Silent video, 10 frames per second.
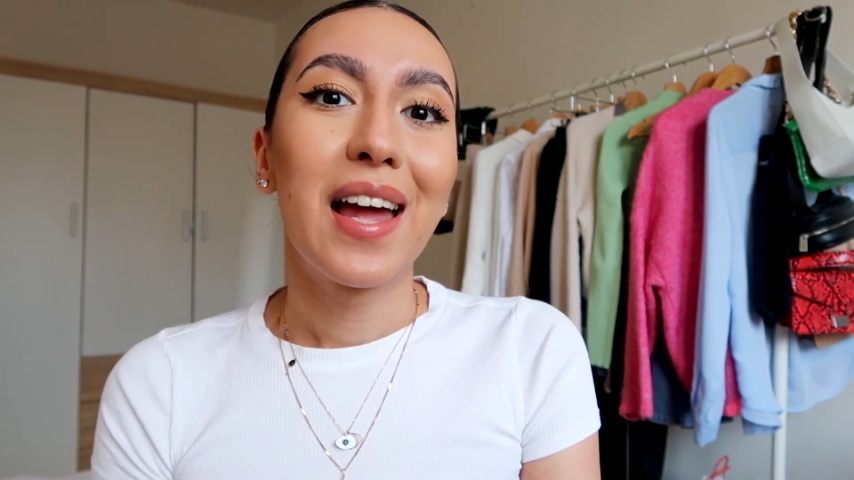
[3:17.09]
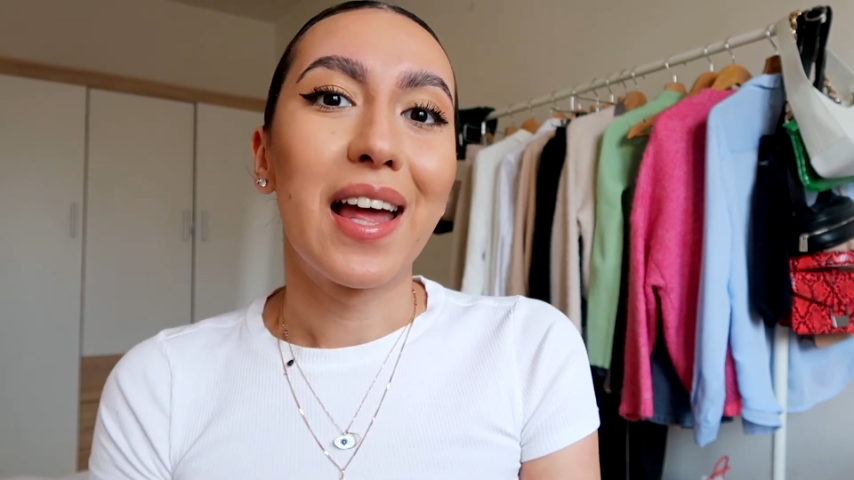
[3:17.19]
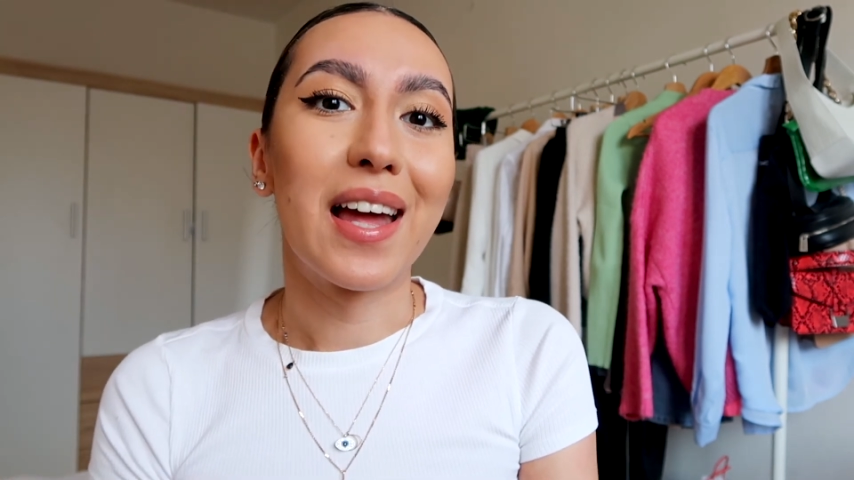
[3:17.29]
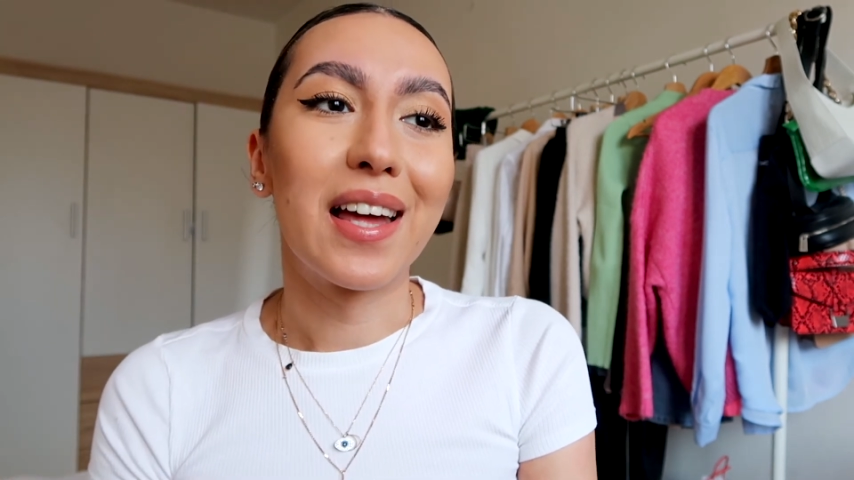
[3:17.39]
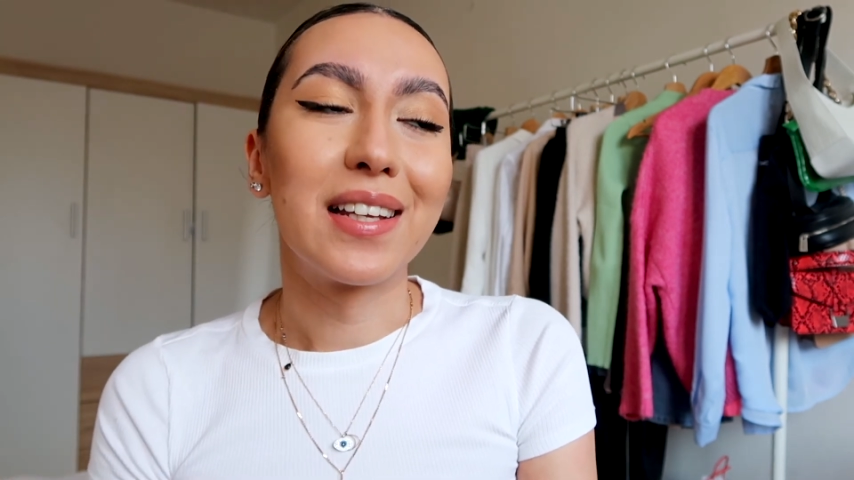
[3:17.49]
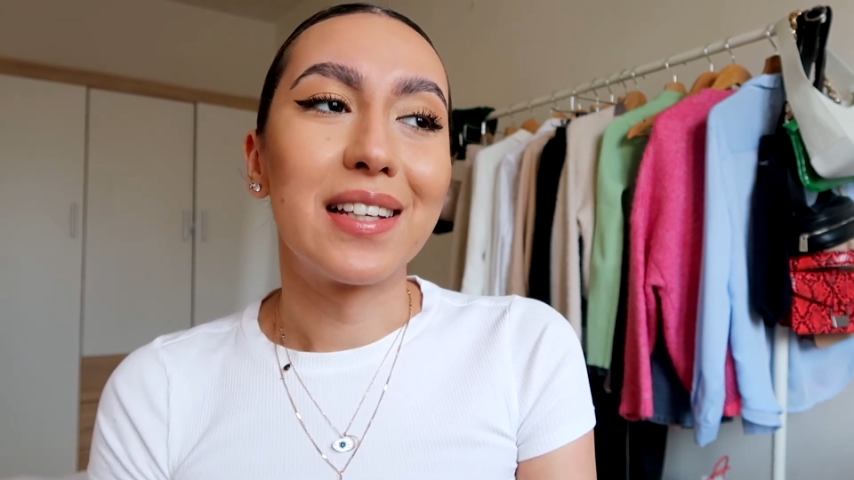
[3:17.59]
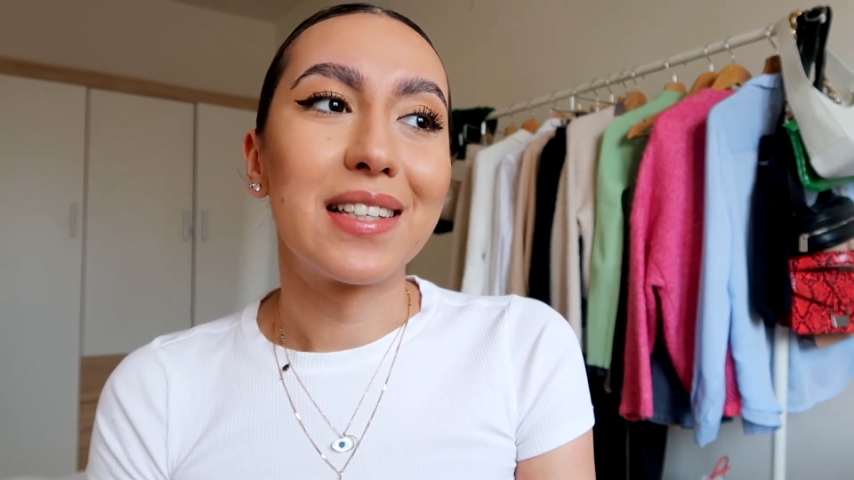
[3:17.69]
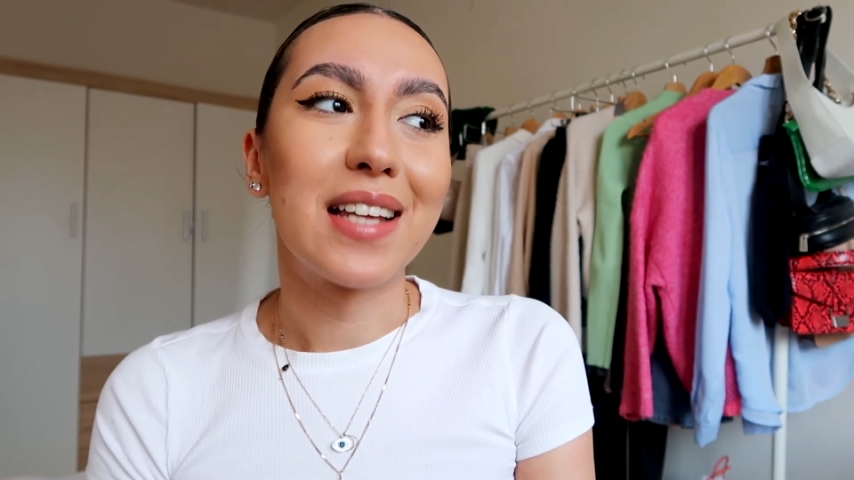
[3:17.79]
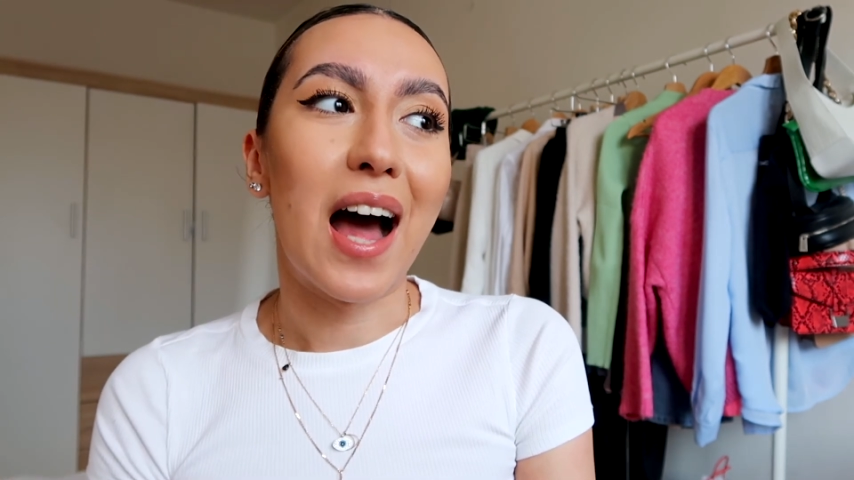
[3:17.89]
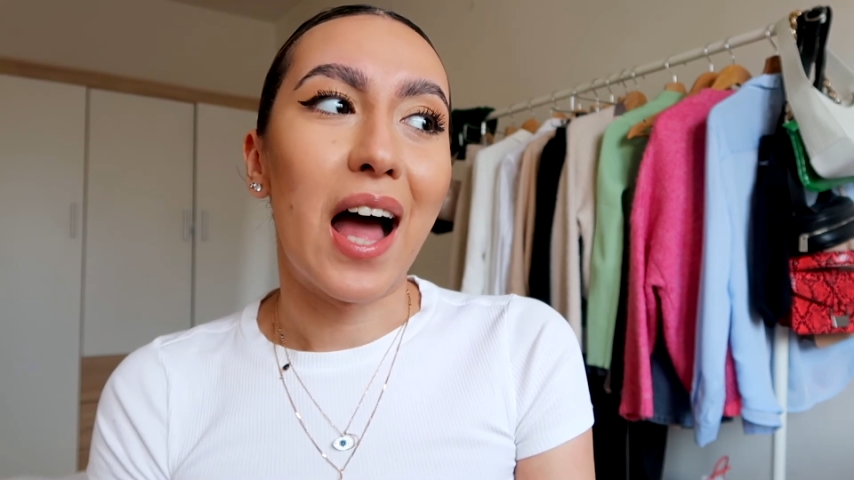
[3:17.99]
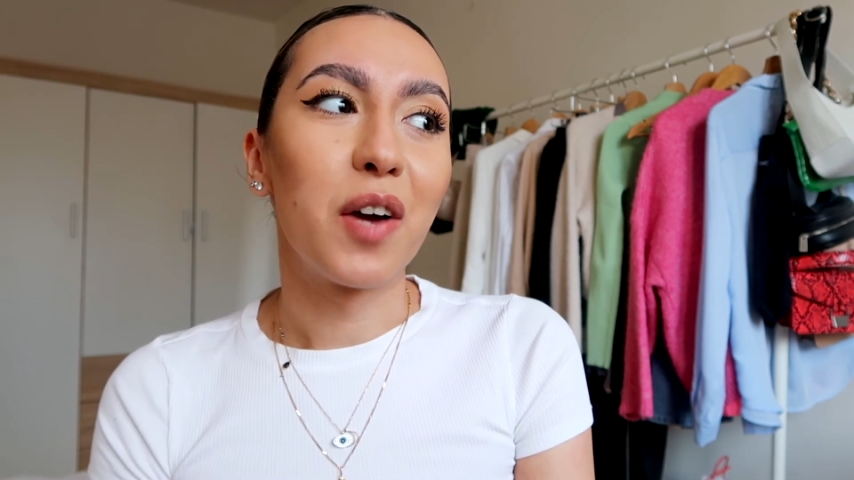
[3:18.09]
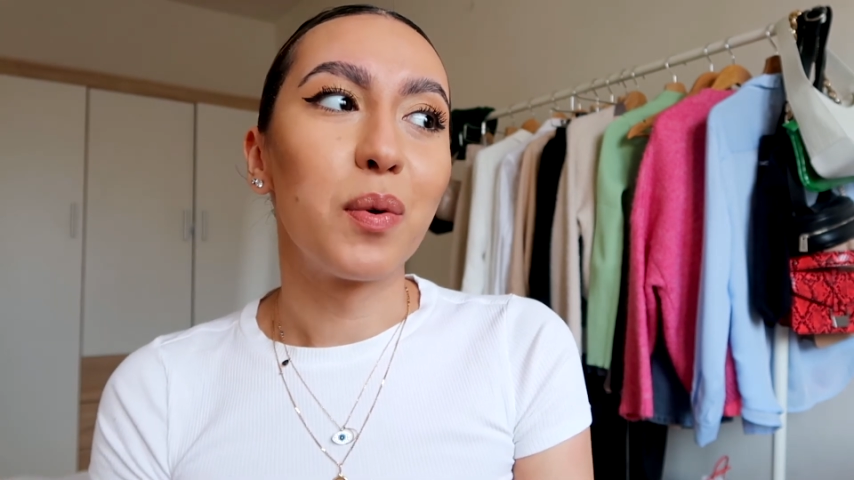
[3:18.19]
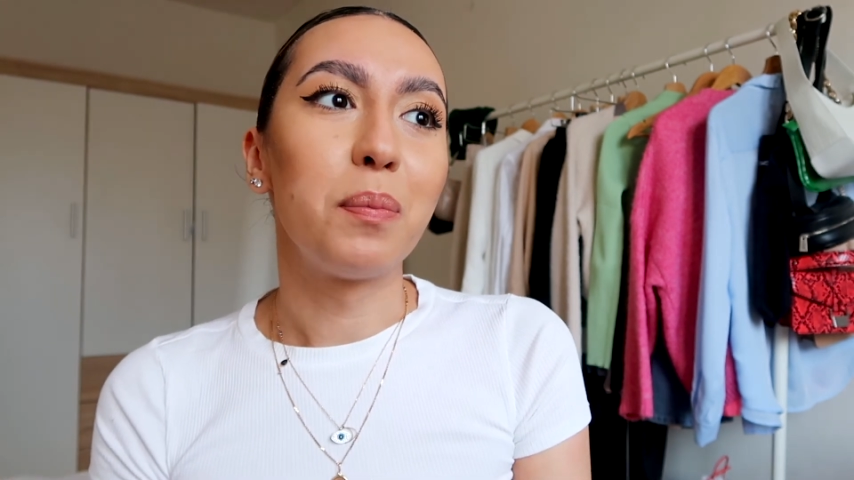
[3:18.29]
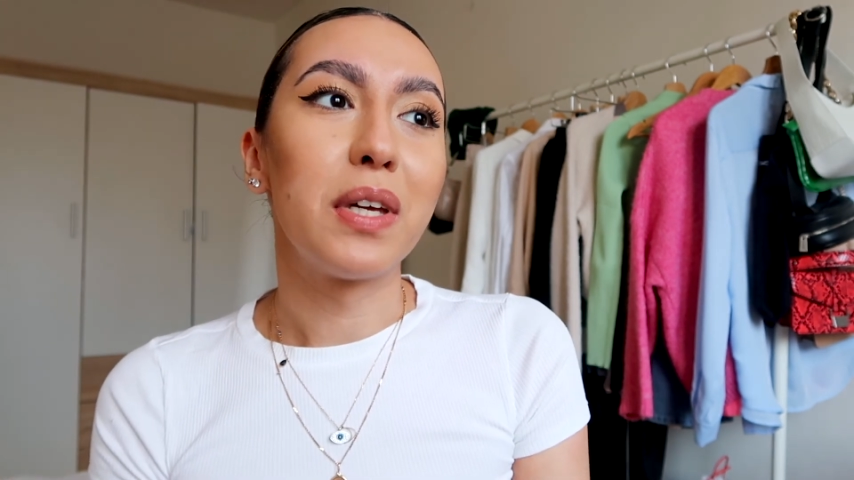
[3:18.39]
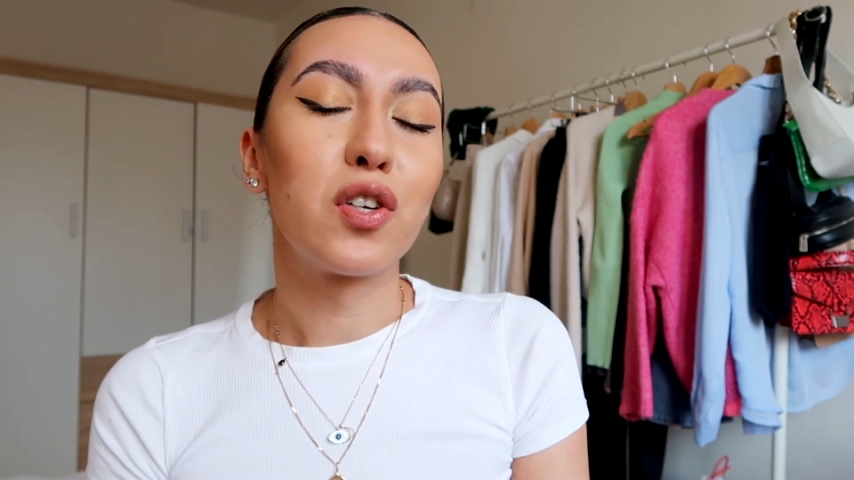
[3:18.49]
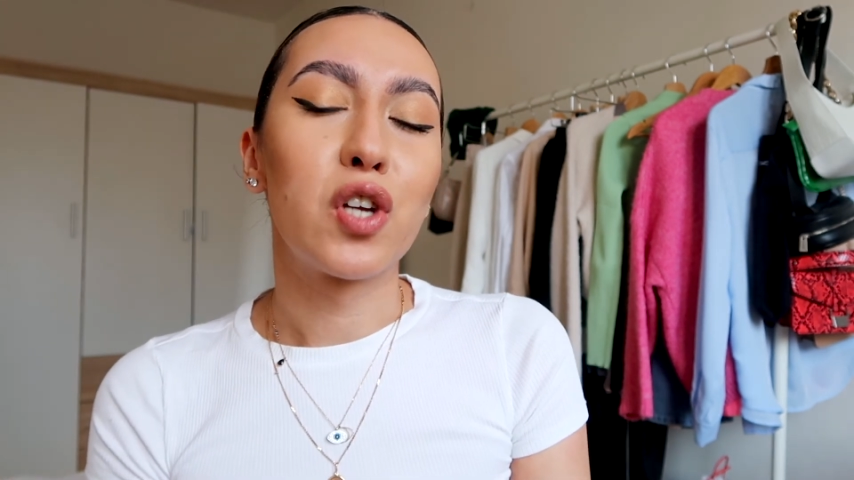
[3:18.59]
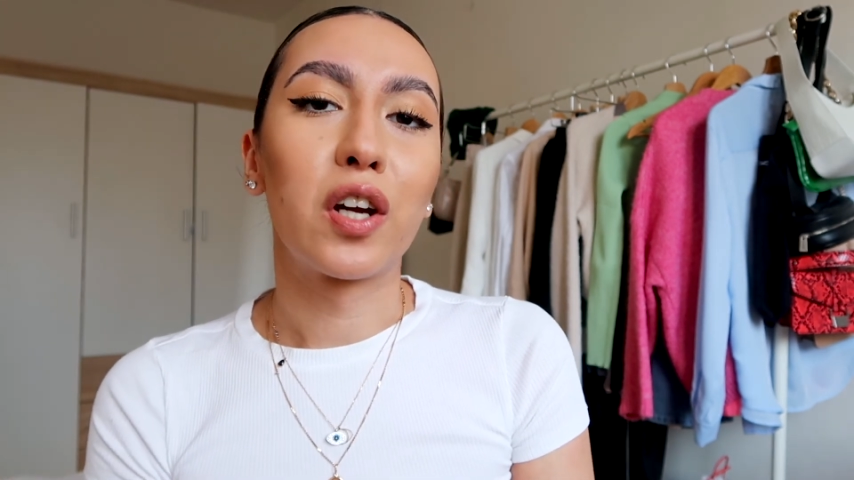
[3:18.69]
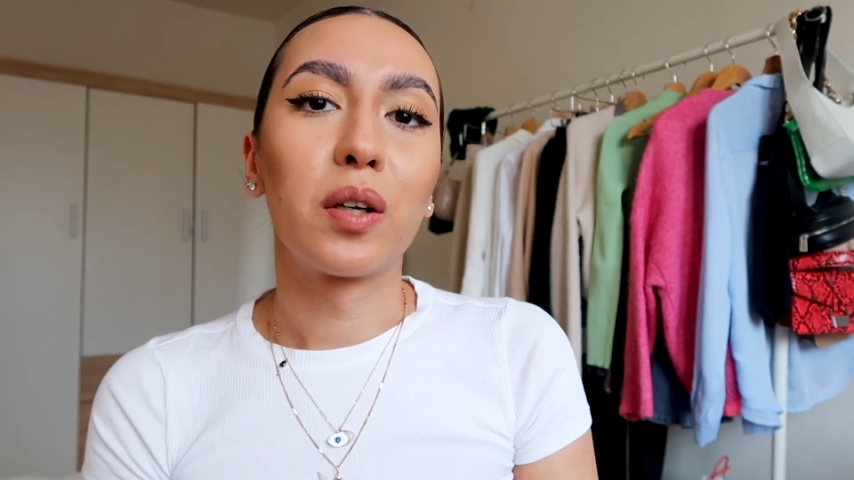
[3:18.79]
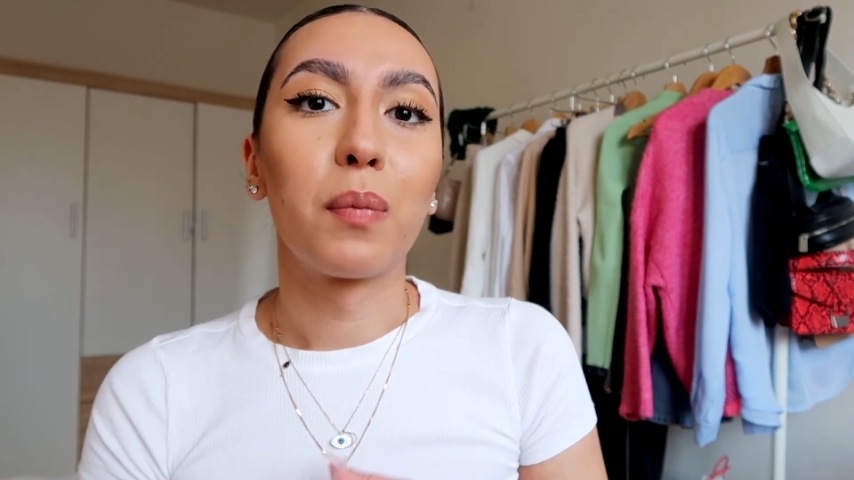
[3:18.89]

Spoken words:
And I will be sharing